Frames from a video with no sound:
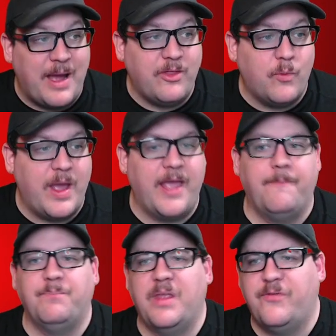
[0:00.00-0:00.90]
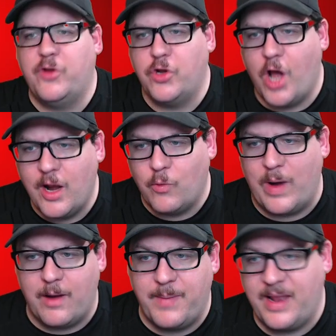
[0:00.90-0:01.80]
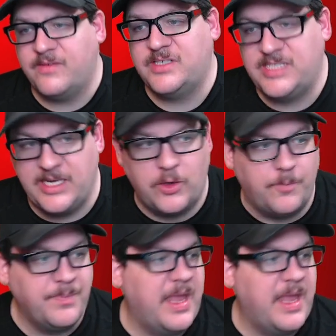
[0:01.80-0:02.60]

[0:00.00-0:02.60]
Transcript: the way, if you're not aware, Man of Steel,